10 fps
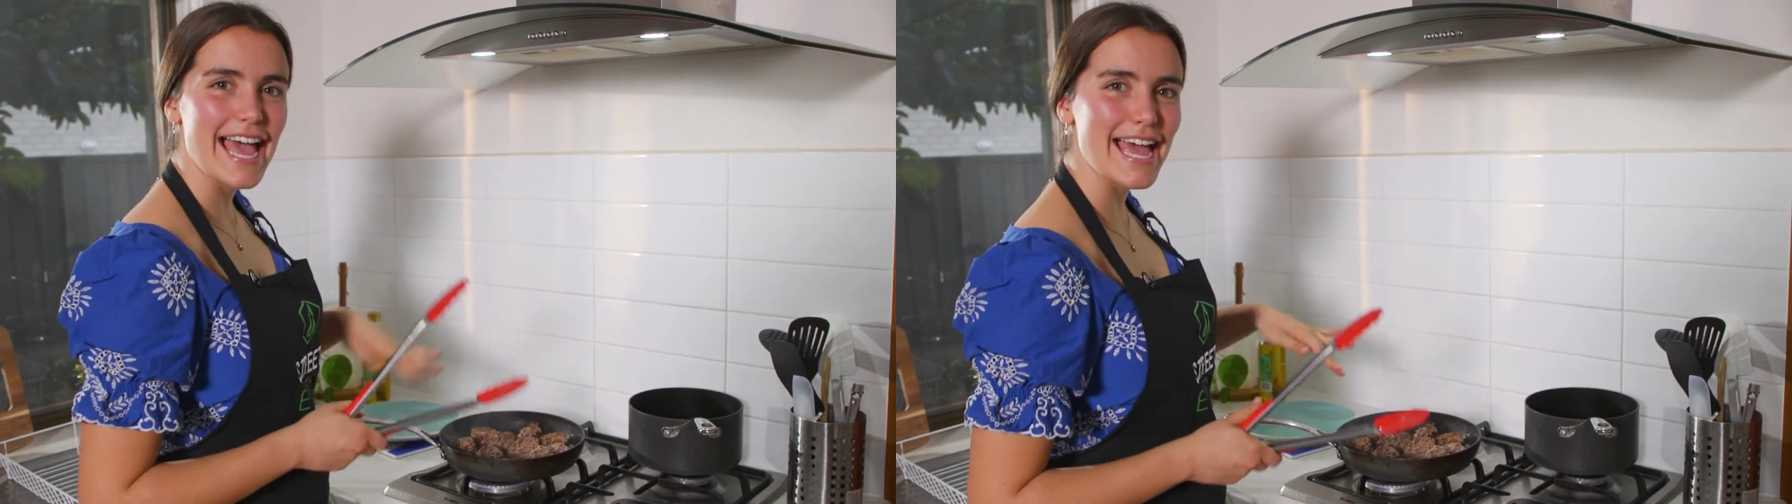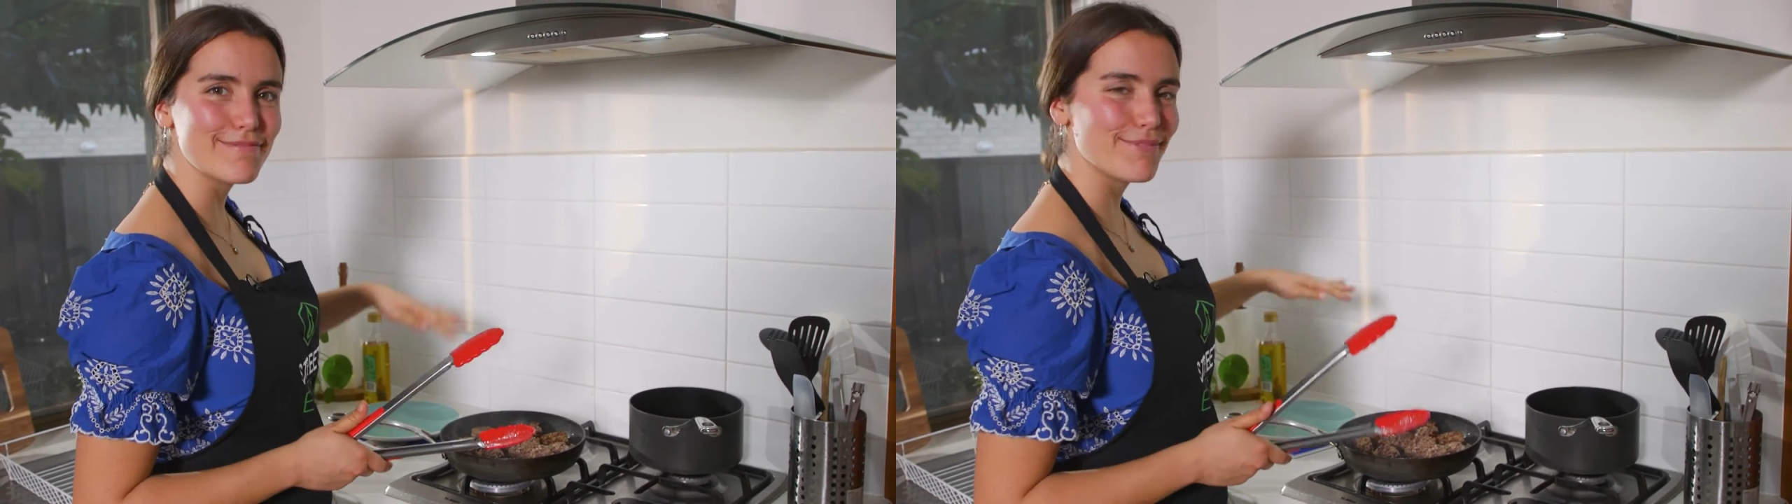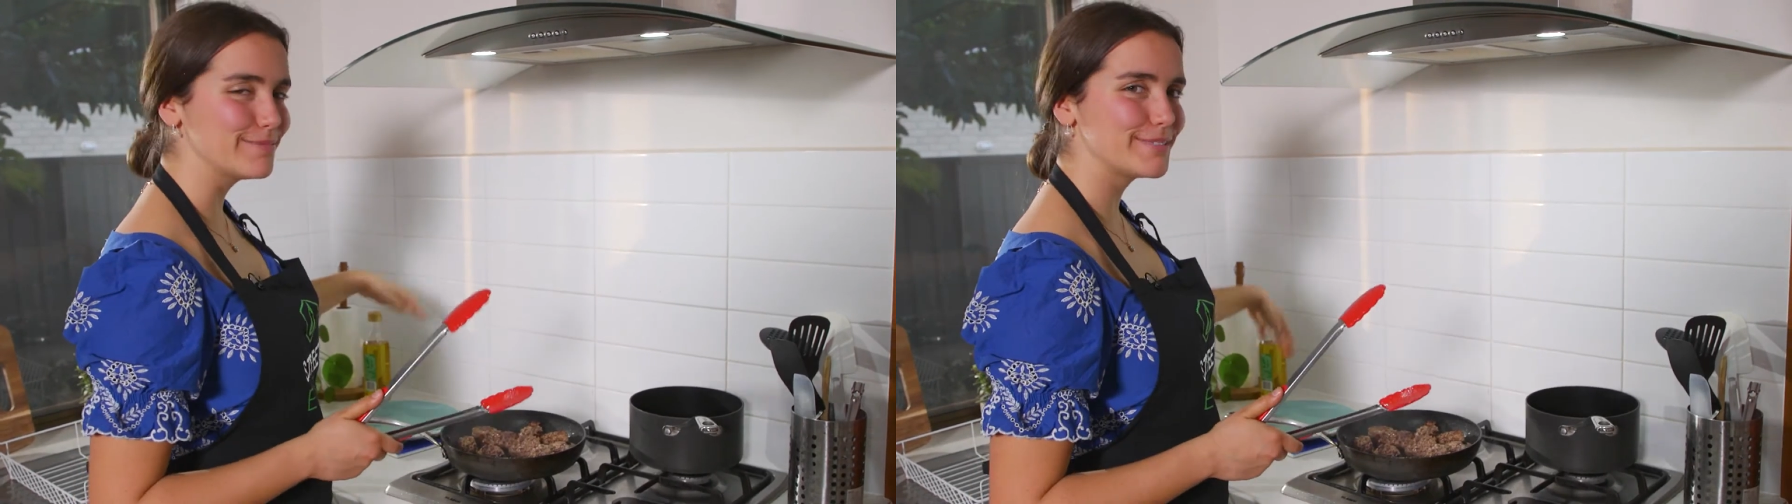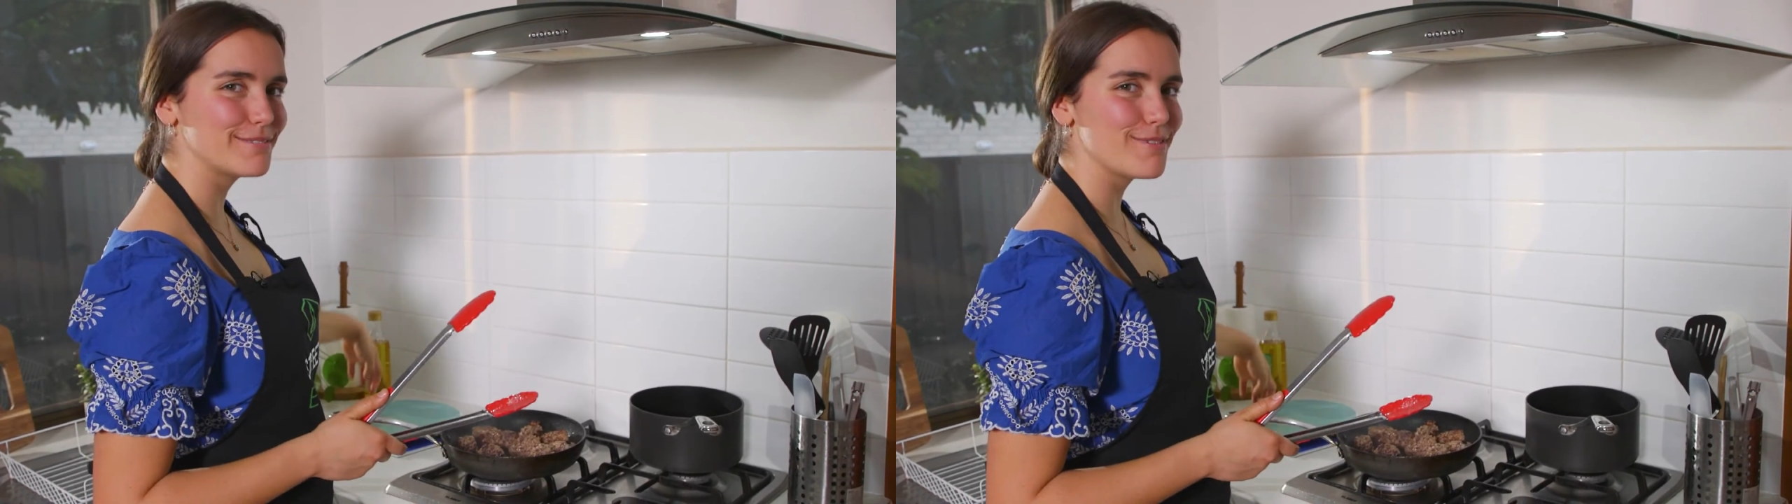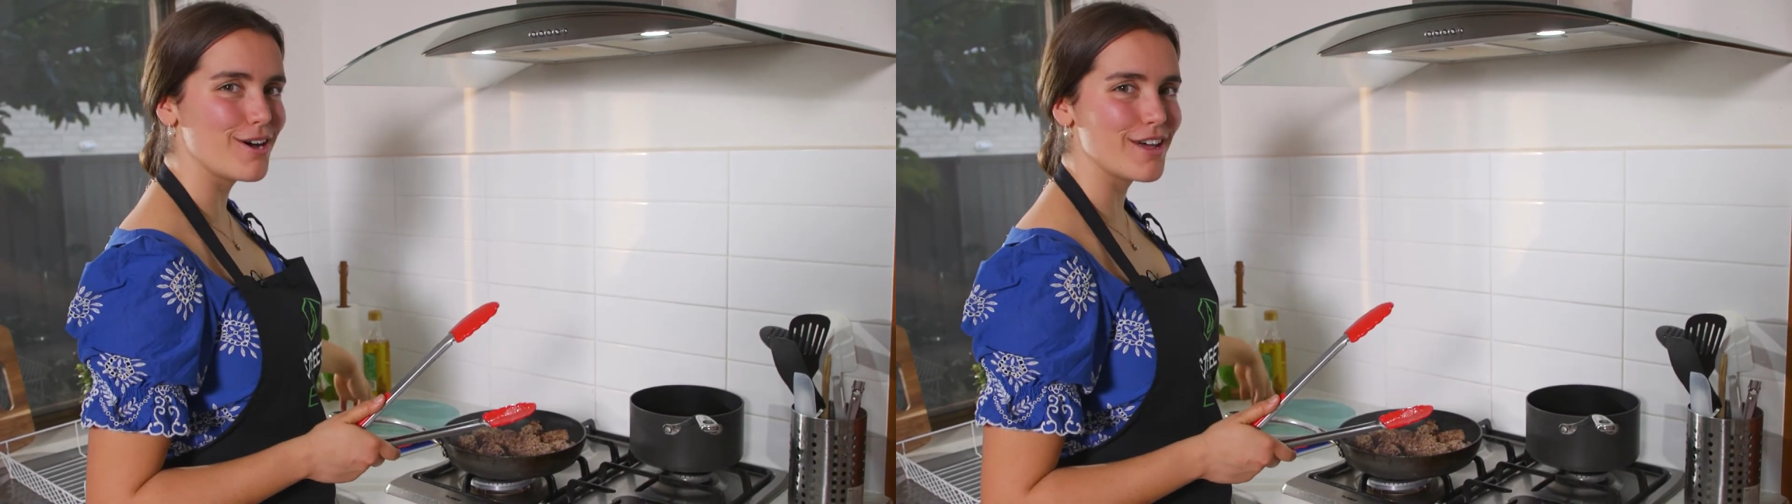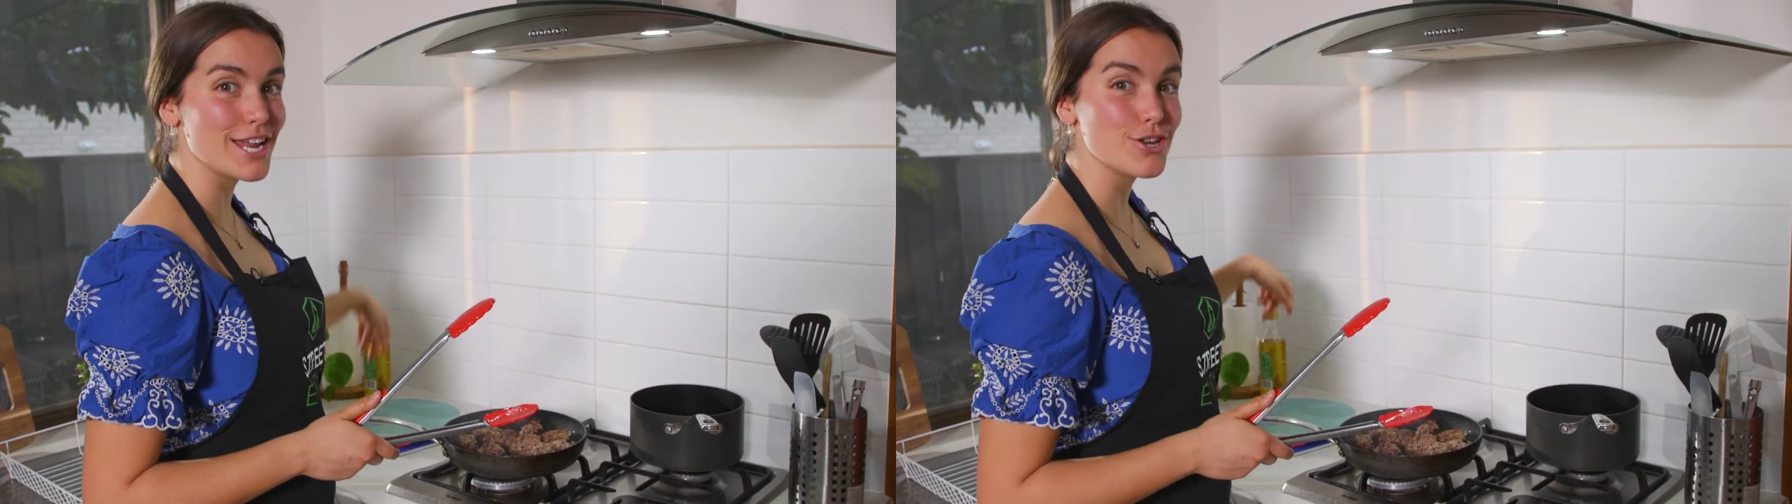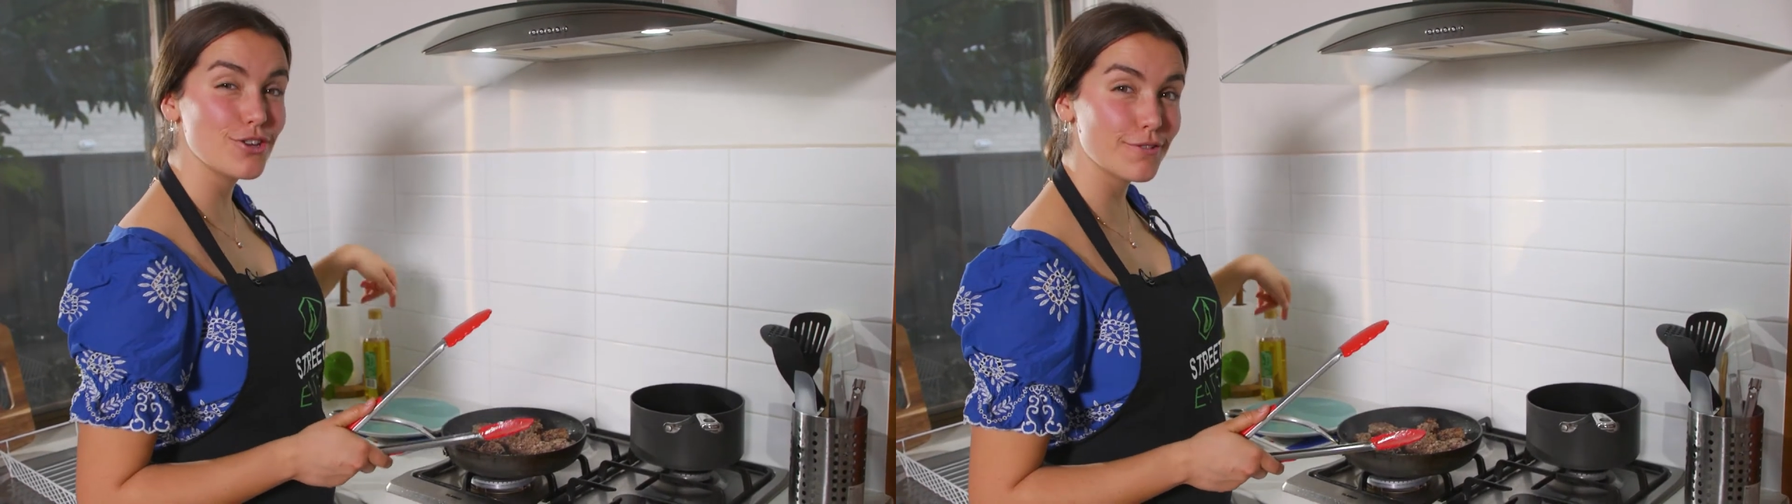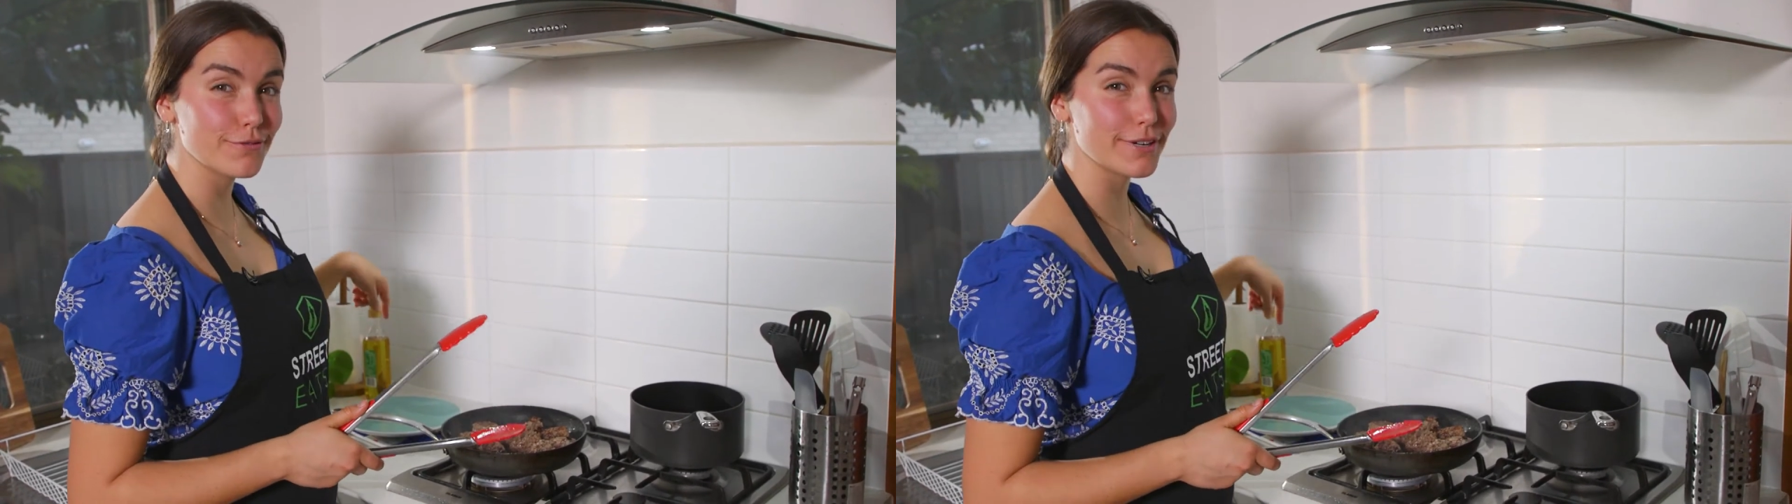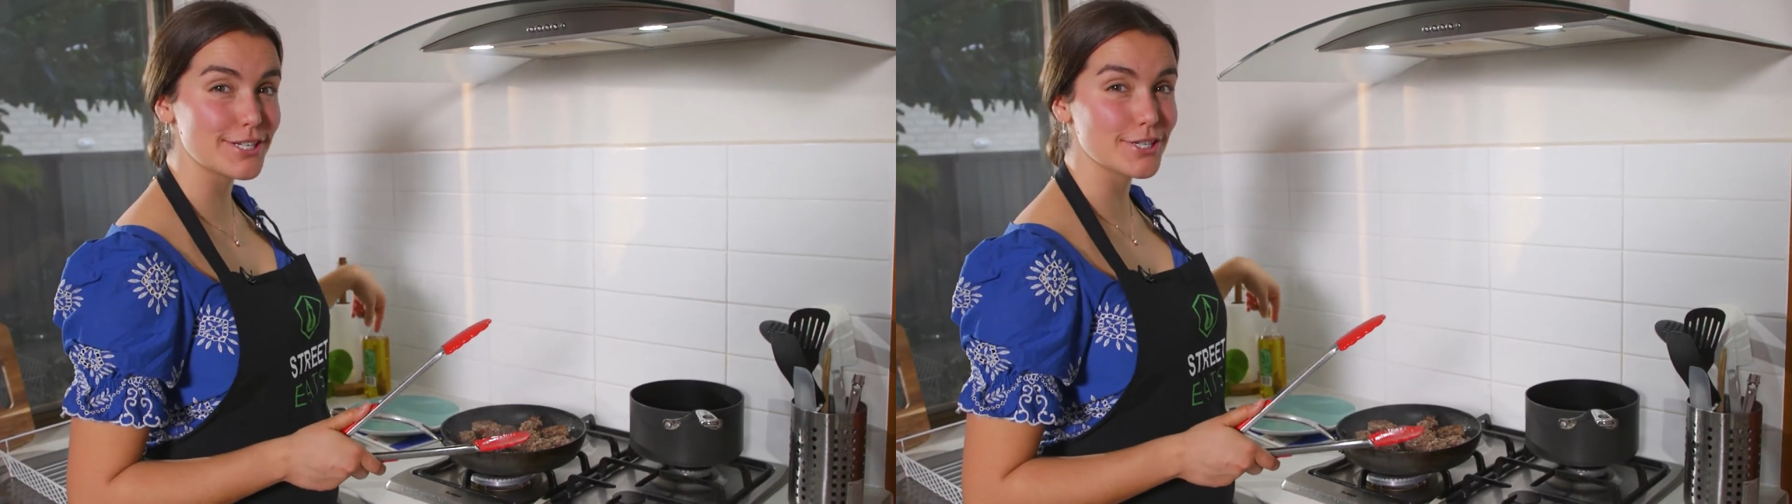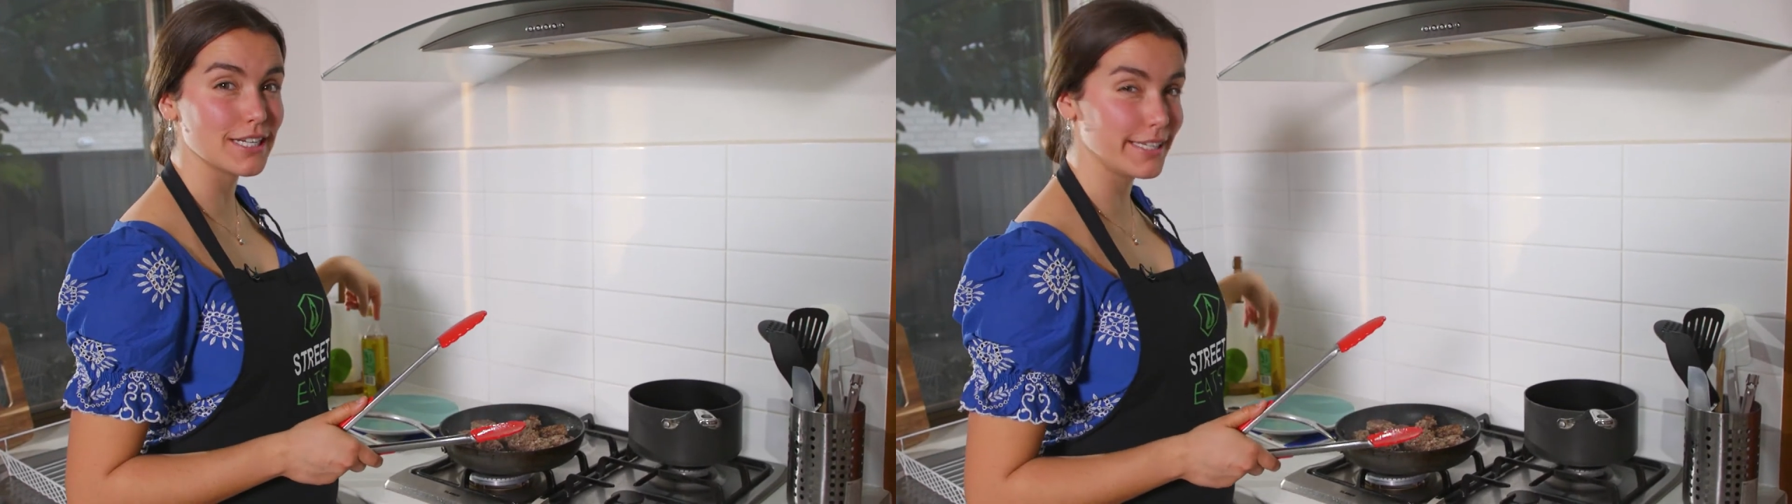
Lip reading: and pop them on a new fresh